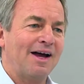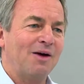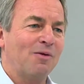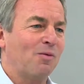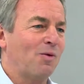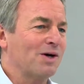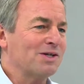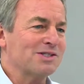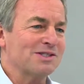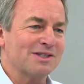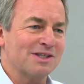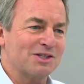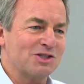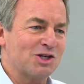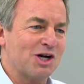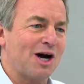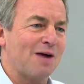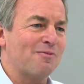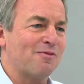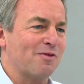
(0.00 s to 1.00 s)
it wasn't the
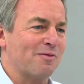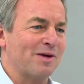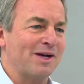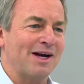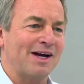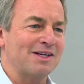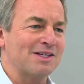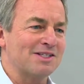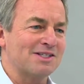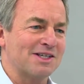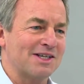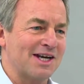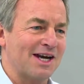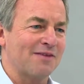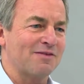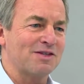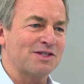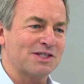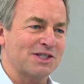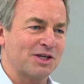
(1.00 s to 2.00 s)
job for me. I just didn't
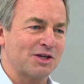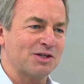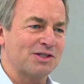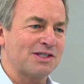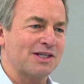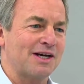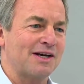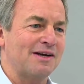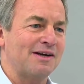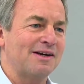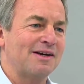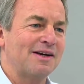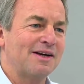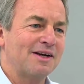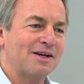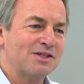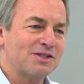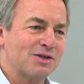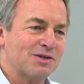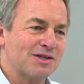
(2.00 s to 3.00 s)
have the skill set.
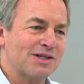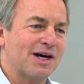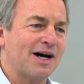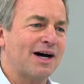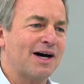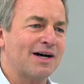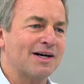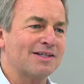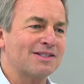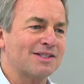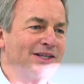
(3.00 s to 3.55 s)
So Doug